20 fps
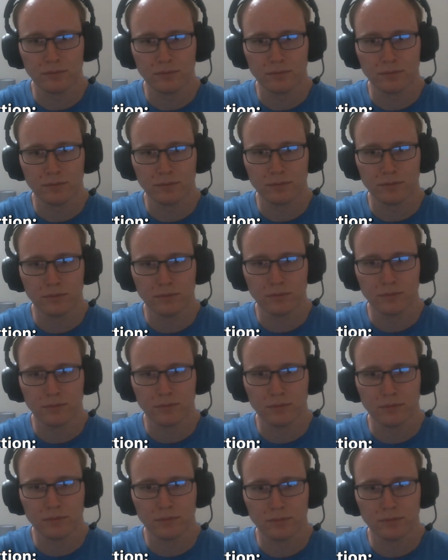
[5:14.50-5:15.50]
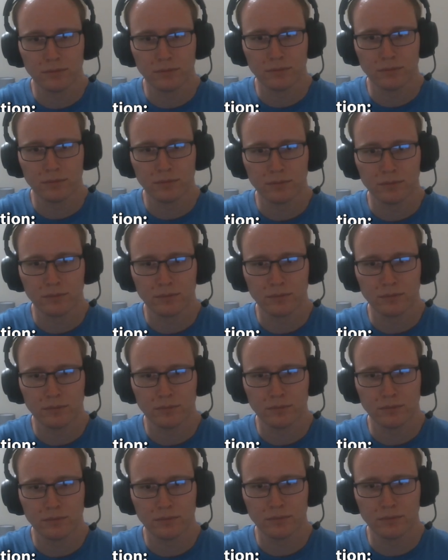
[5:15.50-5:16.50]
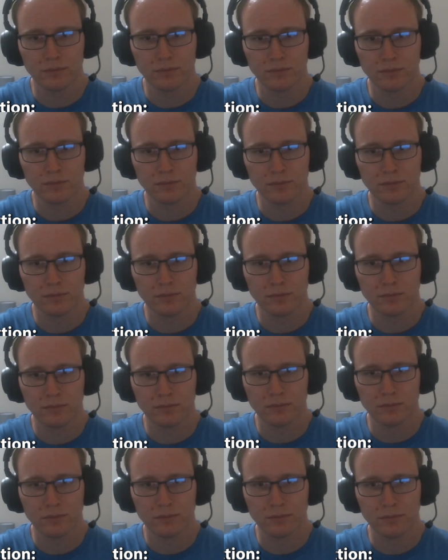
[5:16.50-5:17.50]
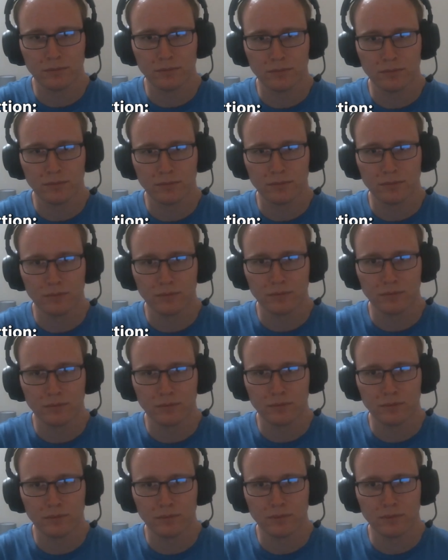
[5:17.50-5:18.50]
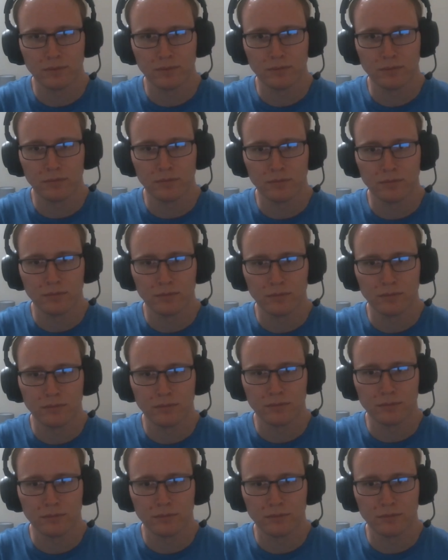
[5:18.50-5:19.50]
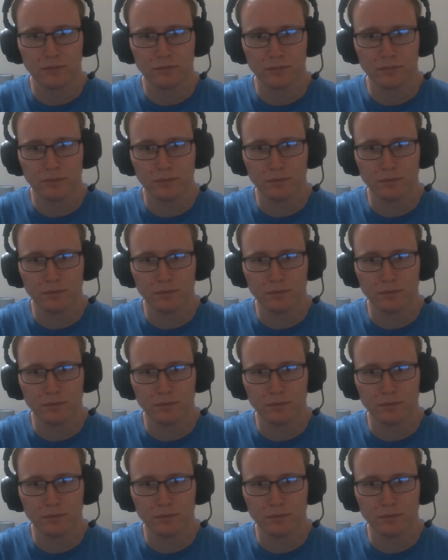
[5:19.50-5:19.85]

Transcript: (not speaking)